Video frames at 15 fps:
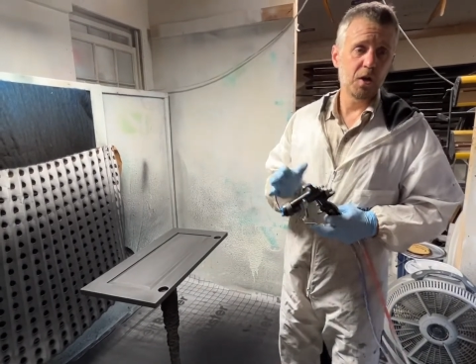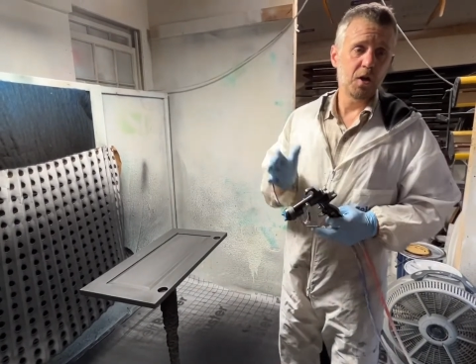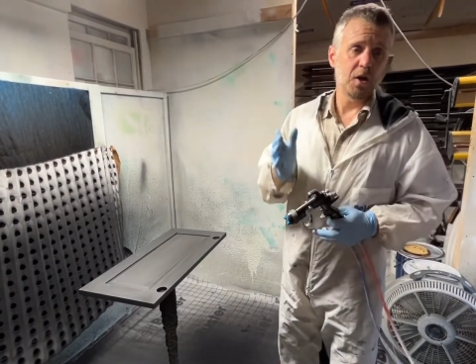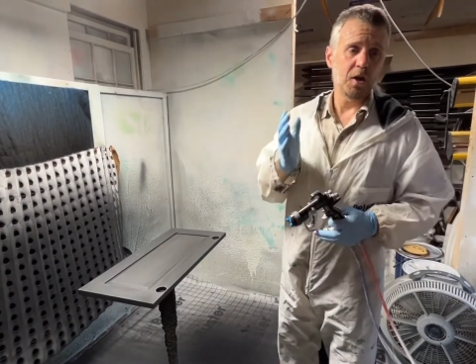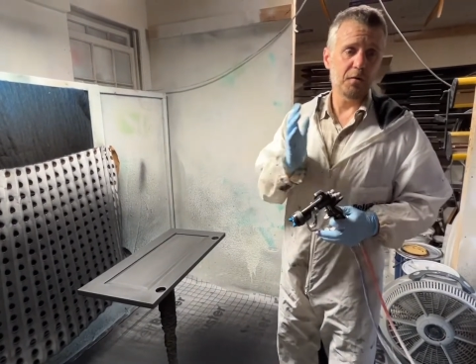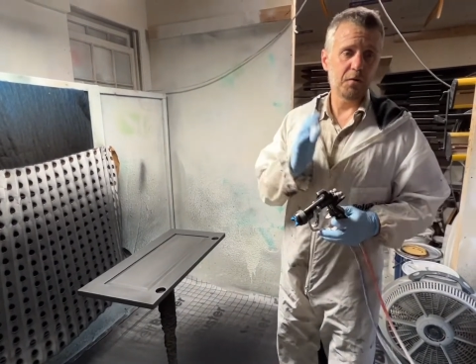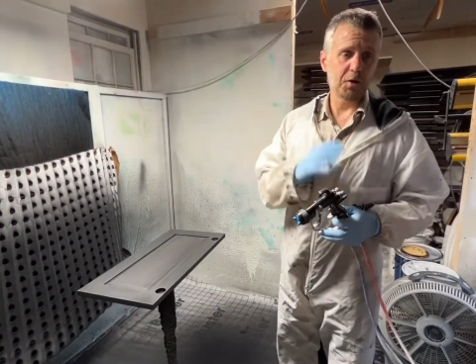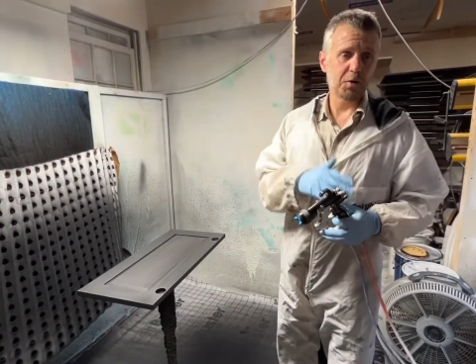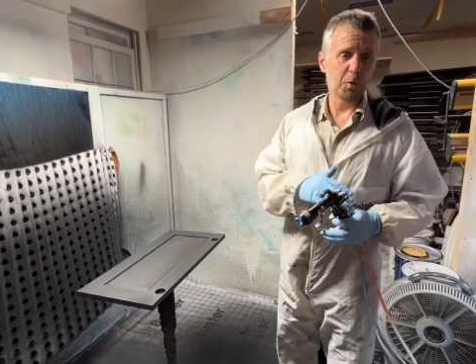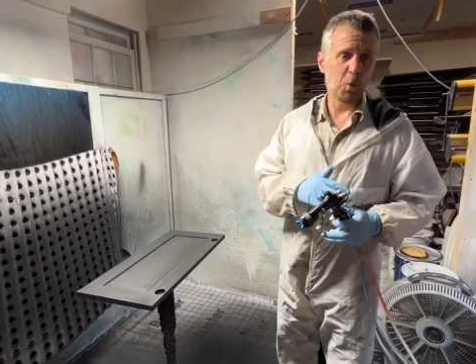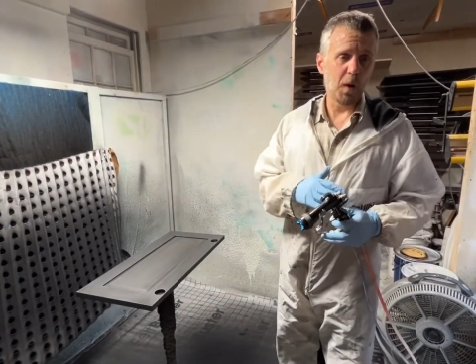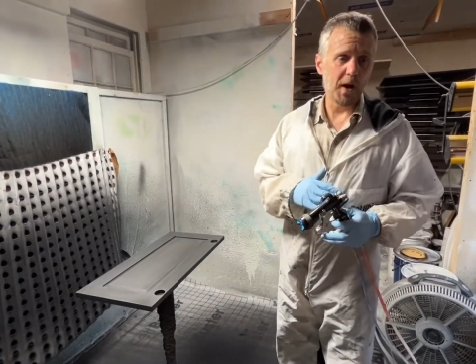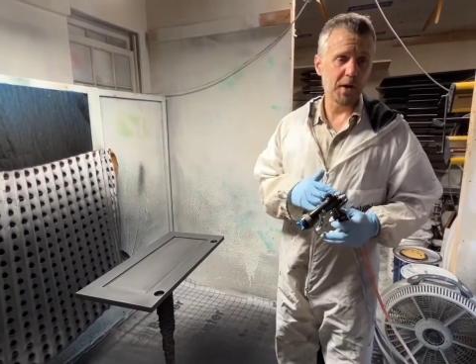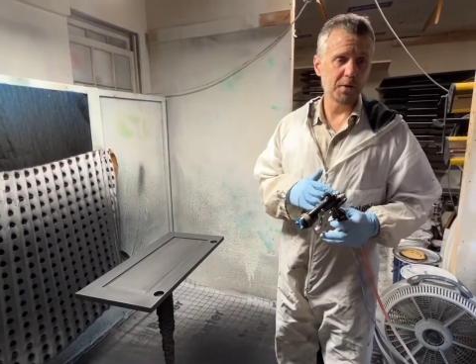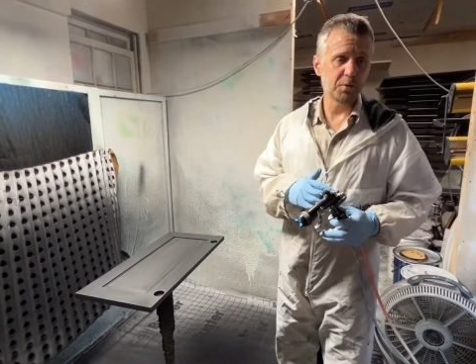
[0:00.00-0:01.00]
I've got the
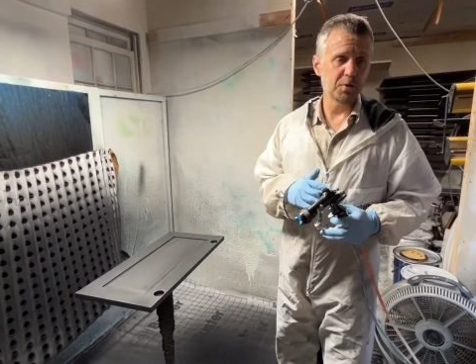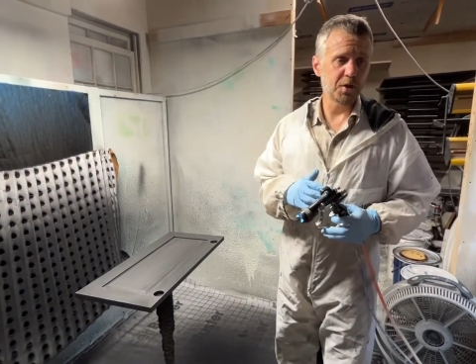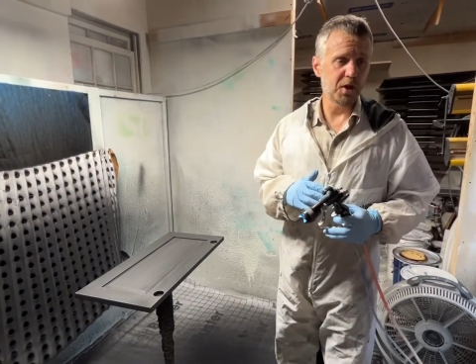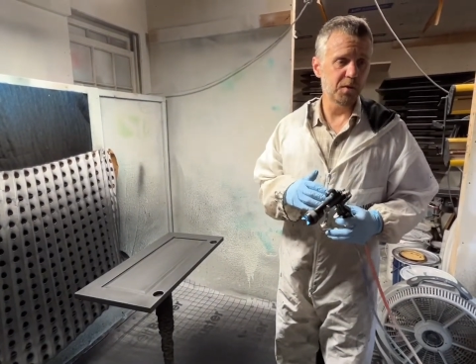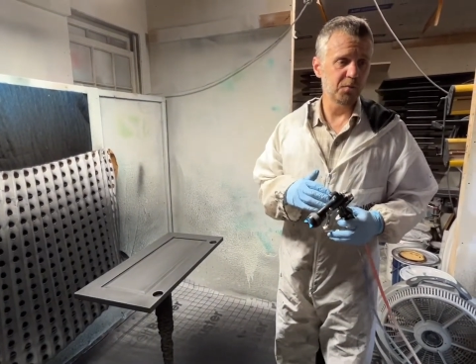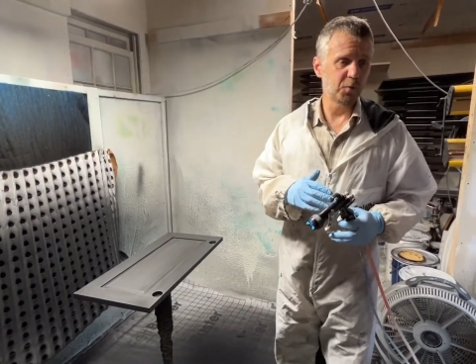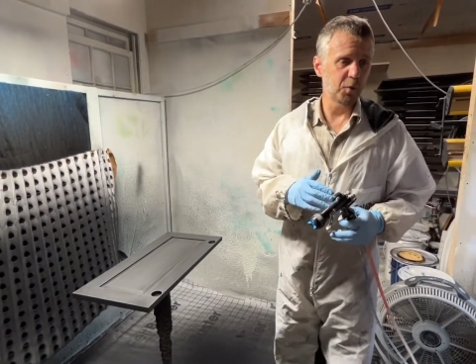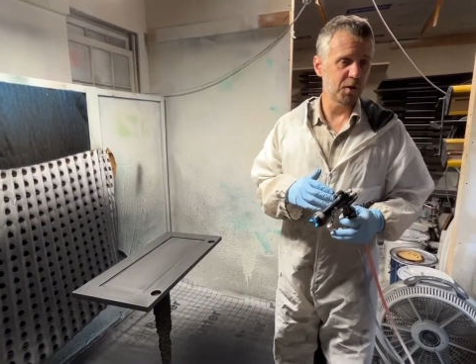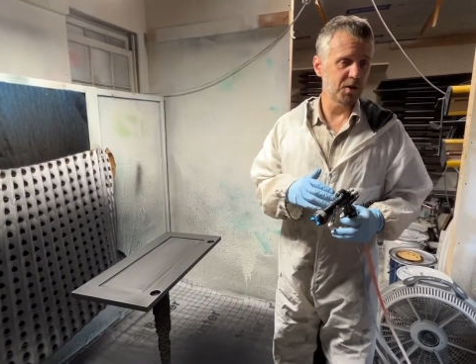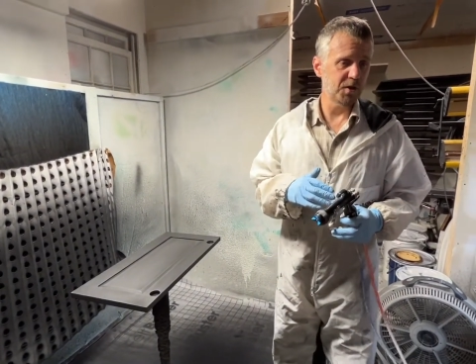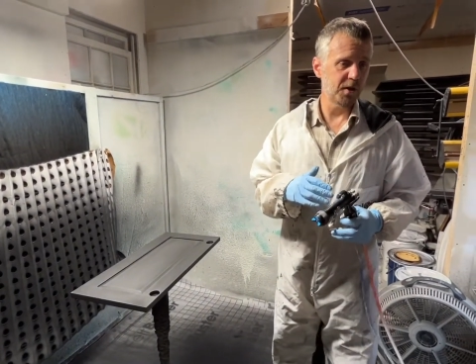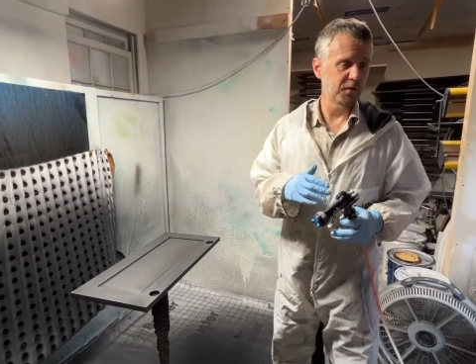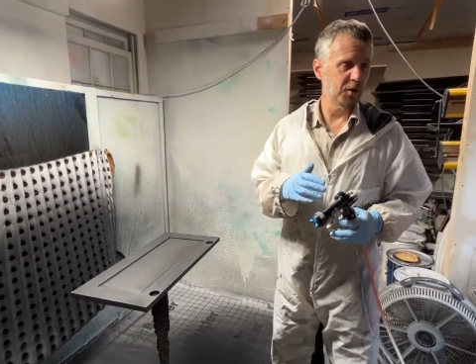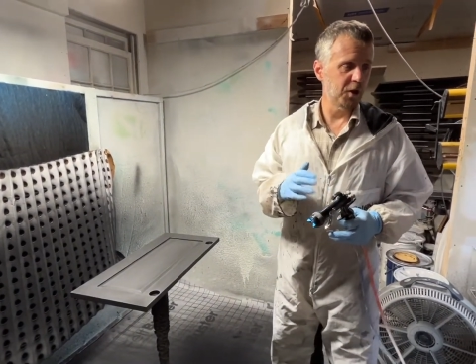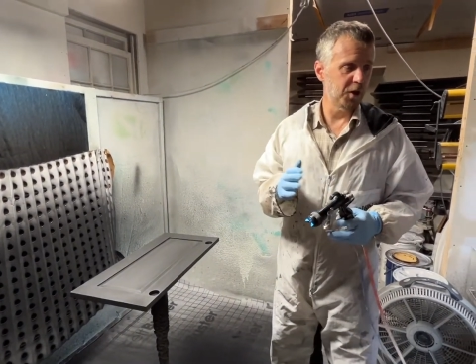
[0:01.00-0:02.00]
Wagner
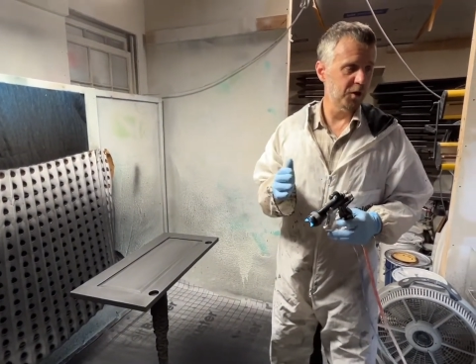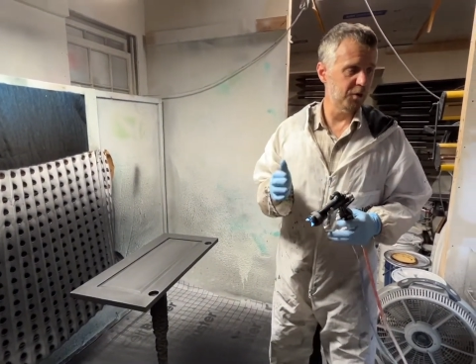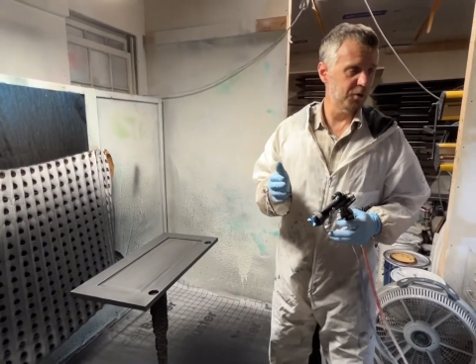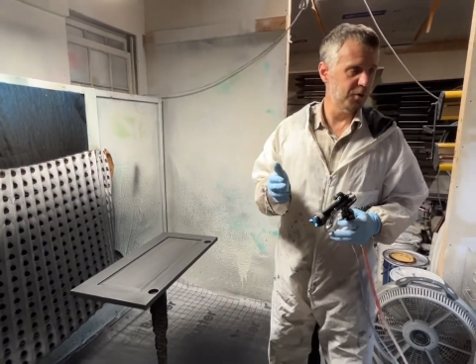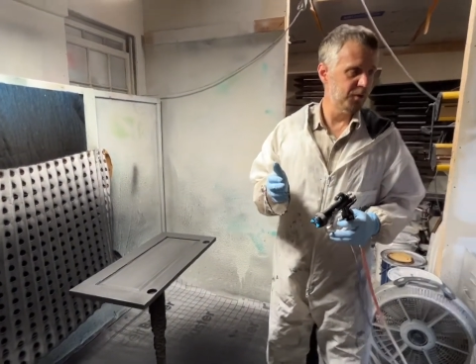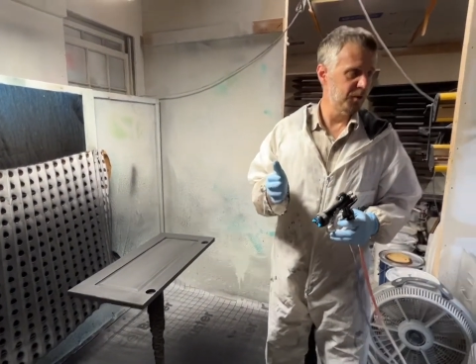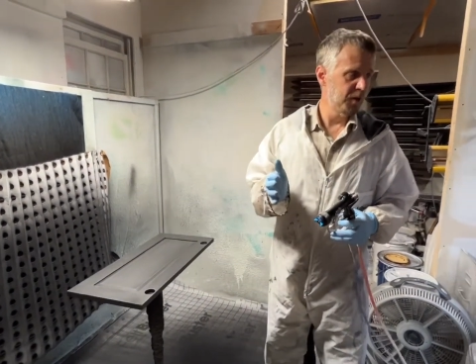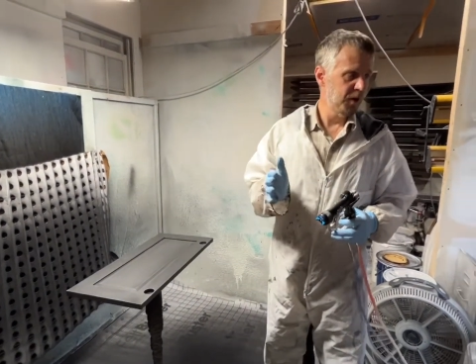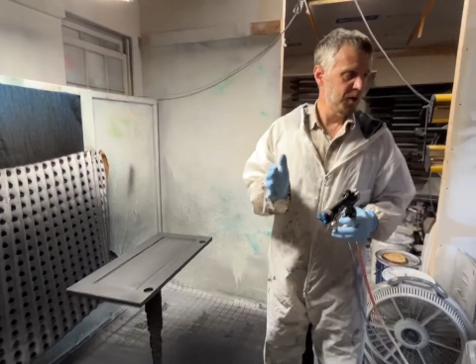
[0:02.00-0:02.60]
GM4700,